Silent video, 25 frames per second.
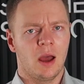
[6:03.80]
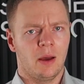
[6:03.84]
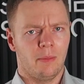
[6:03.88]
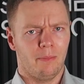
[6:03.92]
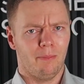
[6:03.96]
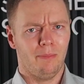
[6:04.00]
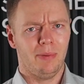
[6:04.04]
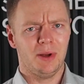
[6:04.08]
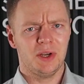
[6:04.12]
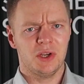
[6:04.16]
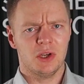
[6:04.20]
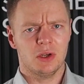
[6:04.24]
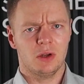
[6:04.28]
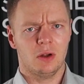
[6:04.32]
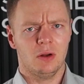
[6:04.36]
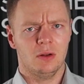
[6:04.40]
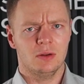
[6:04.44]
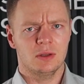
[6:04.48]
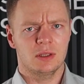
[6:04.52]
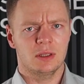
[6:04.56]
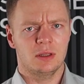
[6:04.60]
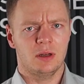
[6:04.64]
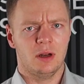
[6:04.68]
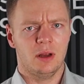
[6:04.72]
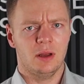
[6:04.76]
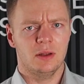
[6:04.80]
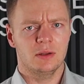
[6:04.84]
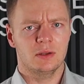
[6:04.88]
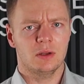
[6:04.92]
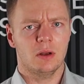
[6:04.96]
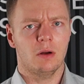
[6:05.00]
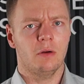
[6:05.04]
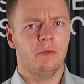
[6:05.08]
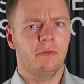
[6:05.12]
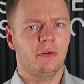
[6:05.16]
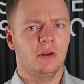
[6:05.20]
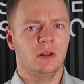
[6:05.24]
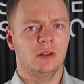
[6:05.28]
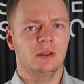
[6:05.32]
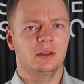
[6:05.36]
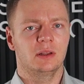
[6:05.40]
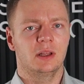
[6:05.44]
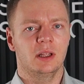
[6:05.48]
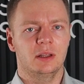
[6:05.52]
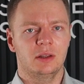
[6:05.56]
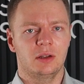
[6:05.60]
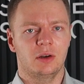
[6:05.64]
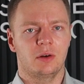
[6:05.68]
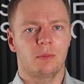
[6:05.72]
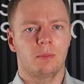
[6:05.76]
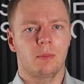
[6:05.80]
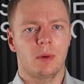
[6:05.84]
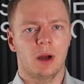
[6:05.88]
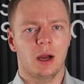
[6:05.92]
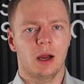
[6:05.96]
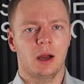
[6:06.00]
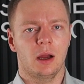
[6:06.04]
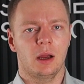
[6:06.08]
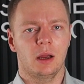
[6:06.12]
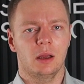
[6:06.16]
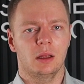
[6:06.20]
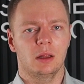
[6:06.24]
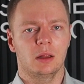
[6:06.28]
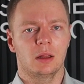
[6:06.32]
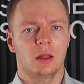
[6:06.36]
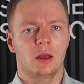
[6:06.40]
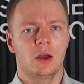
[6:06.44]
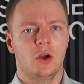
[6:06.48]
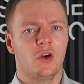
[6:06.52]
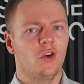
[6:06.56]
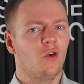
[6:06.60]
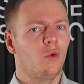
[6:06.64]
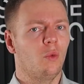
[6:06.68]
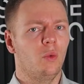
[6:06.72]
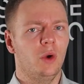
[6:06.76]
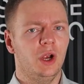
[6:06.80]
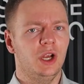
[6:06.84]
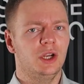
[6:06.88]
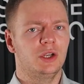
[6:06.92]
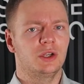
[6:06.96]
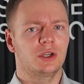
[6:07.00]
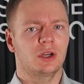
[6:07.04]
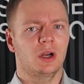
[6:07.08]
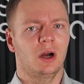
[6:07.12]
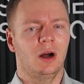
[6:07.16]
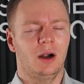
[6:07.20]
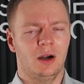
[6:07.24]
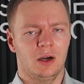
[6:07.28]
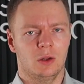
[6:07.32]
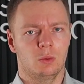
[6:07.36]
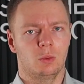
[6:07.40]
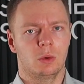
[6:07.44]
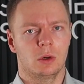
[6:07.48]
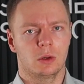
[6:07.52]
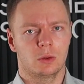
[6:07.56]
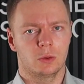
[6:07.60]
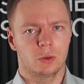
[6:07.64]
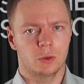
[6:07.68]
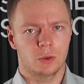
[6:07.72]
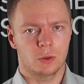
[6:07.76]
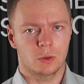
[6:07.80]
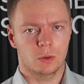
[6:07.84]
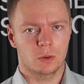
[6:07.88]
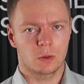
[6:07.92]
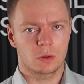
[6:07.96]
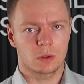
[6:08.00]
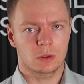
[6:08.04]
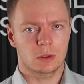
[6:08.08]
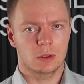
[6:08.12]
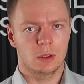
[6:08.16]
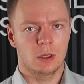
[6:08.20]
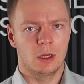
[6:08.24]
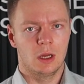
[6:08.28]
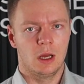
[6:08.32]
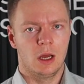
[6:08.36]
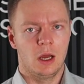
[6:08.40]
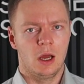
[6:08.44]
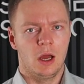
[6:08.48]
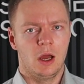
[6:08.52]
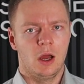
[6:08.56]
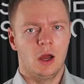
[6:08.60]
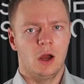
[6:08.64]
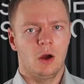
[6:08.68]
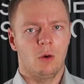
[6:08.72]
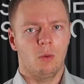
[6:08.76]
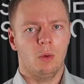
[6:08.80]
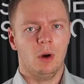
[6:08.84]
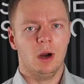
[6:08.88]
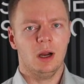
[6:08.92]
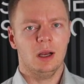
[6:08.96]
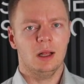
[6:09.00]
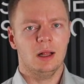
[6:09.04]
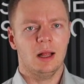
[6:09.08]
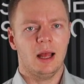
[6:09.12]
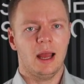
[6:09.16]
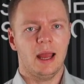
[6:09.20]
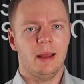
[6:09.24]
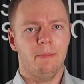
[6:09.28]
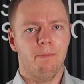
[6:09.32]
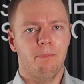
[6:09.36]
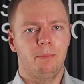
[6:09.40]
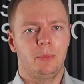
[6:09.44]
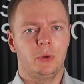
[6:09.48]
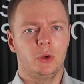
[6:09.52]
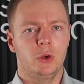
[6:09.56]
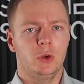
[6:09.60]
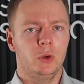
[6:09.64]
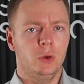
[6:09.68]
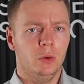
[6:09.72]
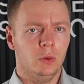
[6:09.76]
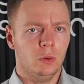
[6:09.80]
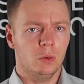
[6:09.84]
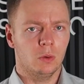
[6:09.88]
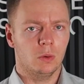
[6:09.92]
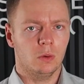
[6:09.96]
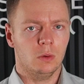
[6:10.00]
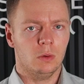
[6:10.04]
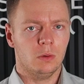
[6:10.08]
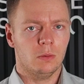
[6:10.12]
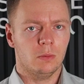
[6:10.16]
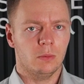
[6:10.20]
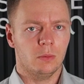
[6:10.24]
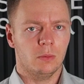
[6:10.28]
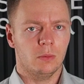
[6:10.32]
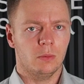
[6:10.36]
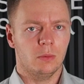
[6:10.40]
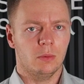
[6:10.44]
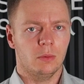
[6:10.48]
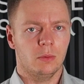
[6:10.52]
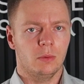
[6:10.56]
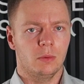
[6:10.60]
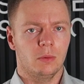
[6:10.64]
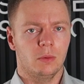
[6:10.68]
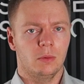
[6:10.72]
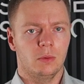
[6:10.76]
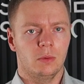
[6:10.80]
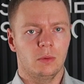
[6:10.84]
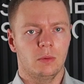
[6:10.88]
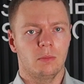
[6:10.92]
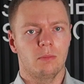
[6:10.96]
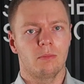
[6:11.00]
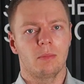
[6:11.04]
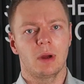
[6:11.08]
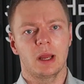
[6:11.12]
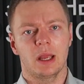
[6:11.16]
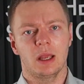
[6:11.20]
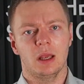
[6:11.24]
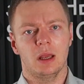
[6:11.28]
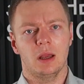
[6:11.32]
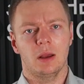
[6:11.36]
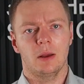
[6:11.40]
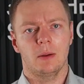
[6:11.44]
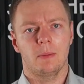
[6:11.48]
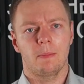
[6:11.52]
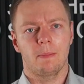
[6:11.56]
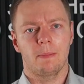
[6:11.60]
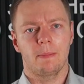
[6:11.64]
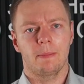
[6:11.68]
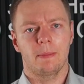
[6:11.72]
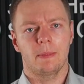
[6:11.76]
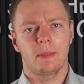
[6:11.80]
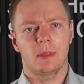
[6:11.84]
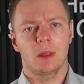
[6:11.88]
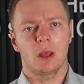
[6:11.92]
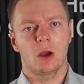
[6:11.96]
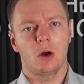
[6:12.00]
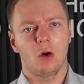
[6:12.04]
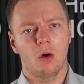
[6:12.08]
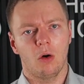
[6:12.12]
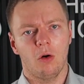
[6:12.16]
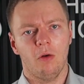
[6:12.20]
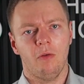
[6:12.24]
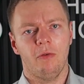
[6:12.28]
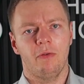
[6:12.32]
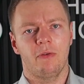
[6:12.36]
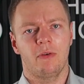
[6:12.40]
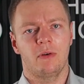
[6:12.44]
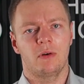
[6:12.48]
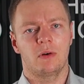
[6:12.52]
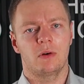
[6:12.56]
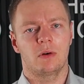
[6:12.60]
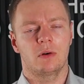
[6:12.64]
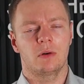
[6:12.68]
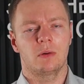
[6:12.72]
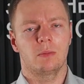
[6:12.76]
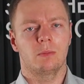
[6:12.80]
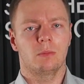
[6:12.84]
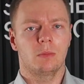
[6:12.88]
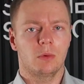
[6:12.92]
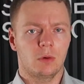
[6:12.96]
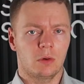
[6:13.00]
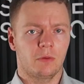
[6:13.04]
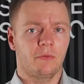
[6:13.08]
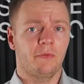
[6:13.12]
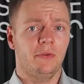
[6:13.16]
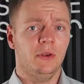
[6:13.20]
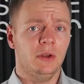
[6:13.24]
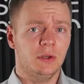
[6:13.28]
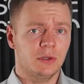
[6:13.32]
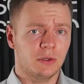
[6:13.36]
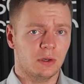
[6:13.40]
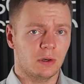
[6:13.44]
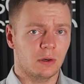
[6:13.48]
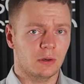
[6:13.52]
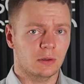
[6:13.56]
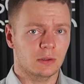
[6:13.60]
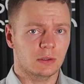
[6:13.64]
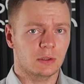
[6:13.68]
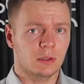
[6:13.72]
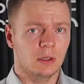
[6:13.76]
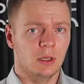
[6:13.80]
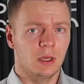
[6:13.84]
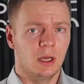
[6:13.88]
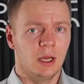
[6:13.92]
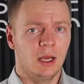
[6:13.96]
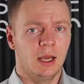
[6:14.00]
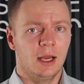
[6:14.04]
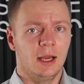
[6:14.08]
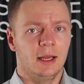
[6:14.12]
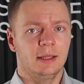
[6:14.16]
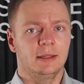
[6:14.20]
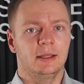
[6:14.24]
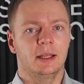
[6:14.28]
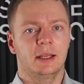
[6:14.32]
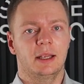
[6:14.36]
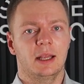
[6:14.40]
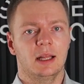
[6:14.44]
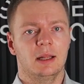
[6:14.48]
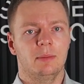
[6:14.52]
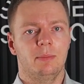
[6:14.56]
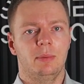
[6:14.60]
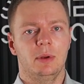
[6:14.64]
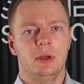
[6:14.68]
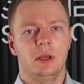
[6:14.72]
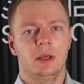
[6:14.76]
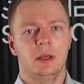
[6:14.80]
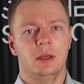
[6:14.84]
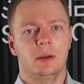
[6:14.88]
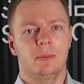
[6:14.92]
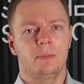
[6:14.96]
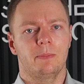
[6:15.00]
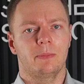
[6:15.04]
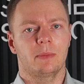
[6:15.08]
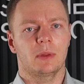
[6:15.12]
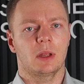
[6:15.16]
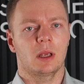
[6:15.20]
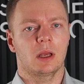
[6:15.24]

Budget constraints often determine which hardware to choose. While MPU may offer more features, they can be